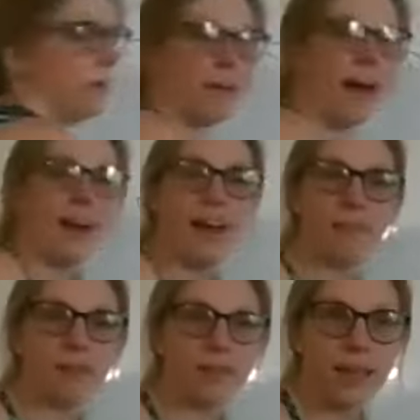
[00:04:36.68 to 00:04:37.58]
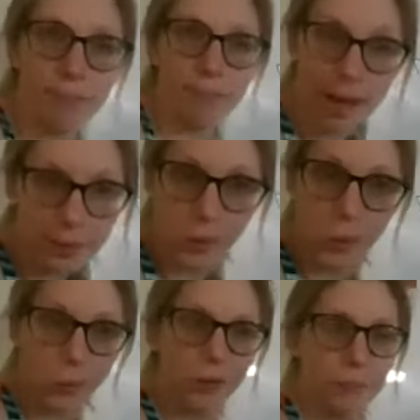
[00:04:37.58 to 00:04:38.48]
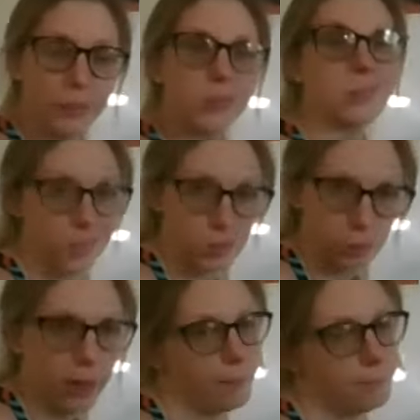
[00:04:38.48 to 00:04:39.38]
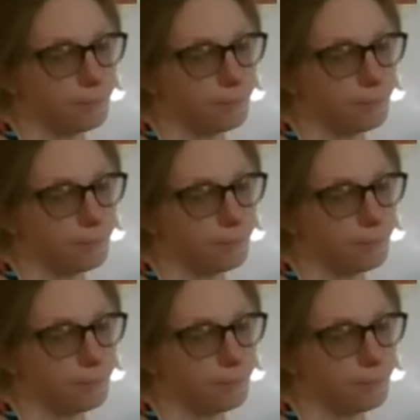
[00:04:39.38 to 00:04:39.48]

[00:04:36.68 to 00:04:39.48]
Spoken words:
Not everything in math is whole numbers, and that's okay.